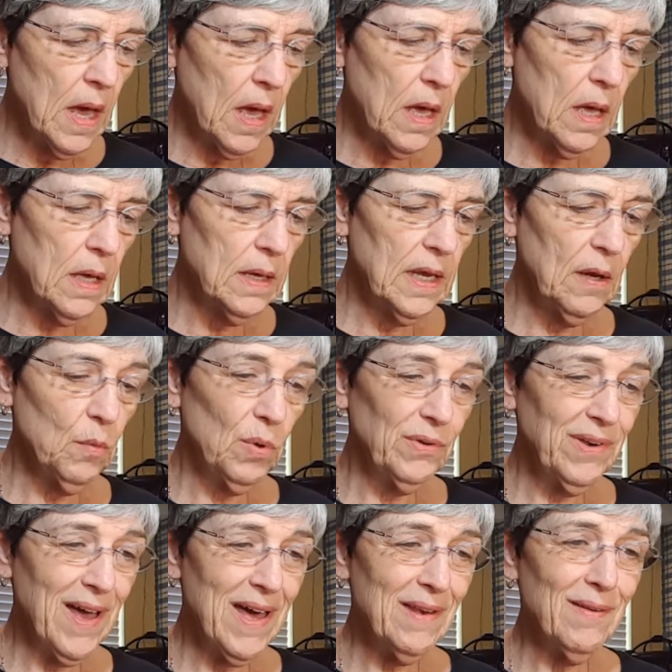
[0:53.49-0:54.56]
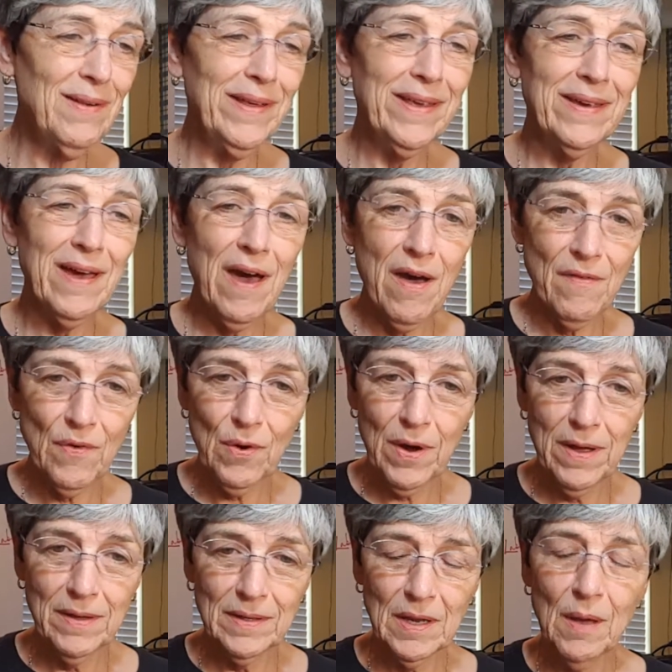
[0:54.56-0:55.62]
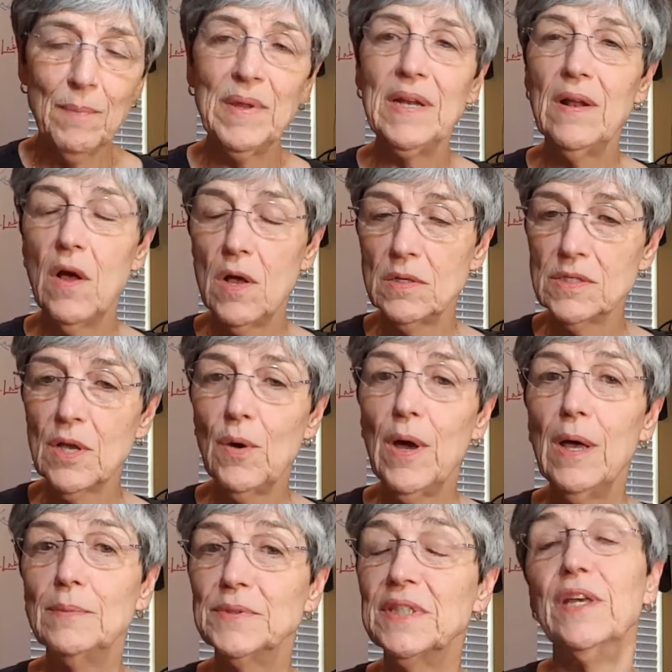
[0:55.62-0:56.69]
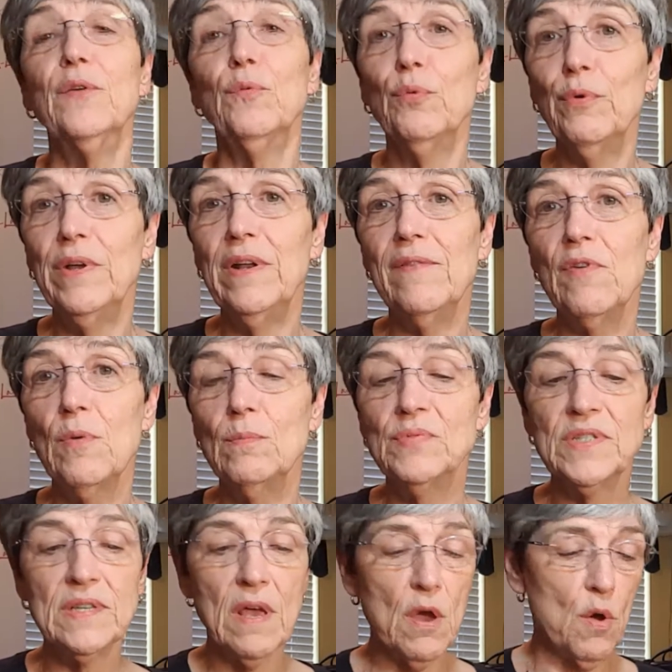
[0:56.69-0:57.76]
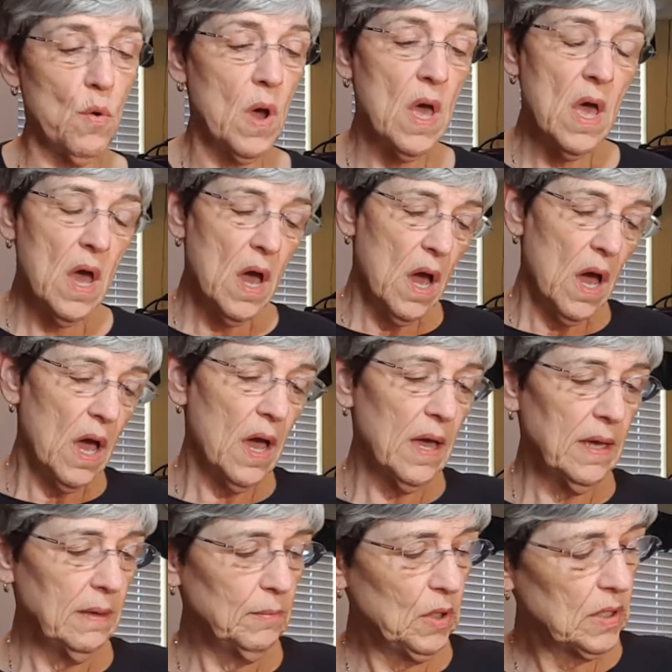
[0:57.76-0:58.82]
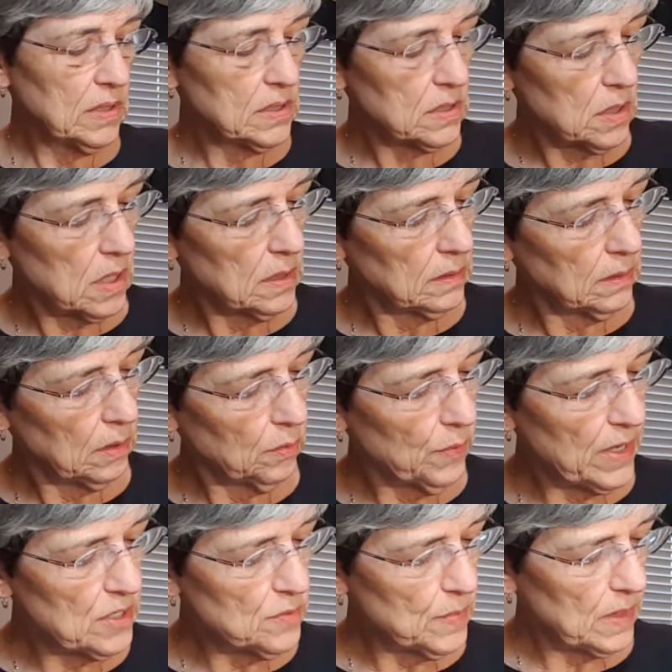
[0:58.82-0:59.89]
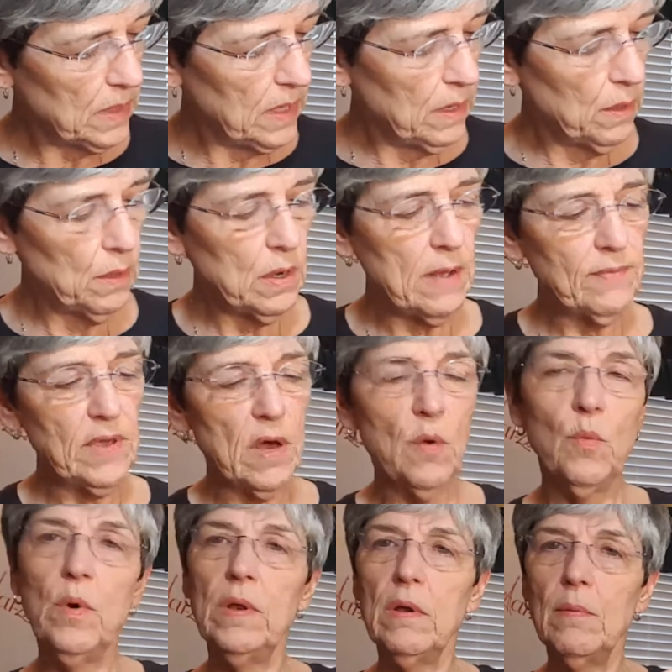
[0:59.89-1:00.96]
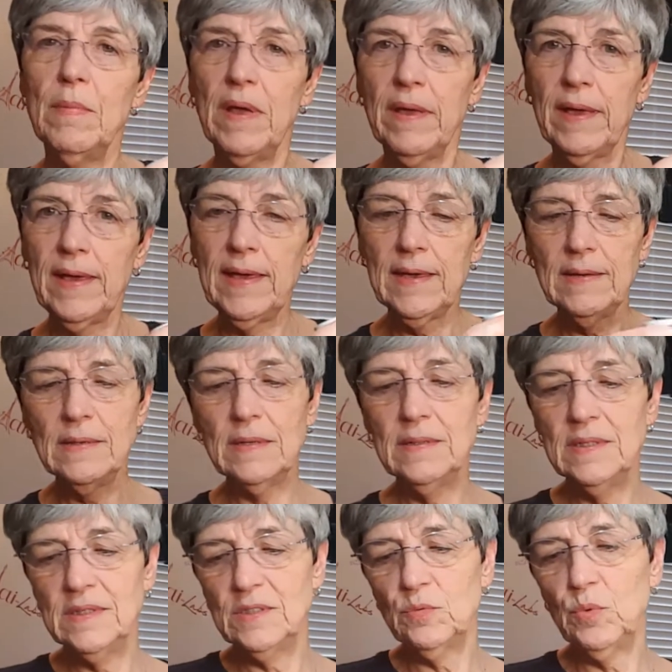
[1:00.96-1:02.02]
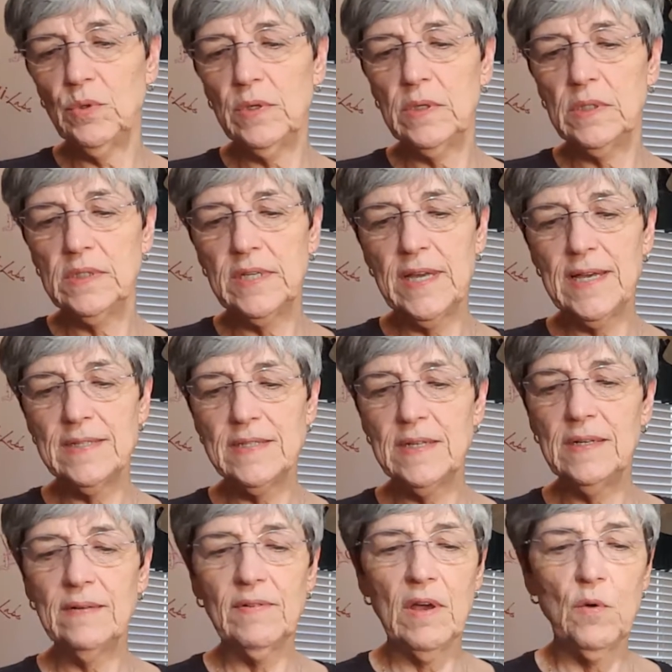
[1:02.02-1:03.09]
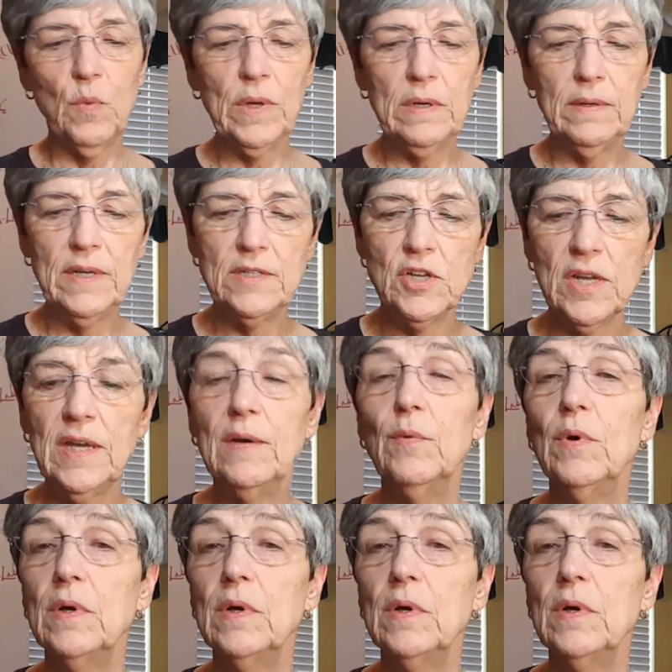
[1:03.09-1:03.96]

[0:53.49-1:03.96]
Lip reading: It will not only cover it, but it also helps get rid of them. So I am going to start a little regimen here. I've got one on my hand, and we're going to test it. I've got one on each hand.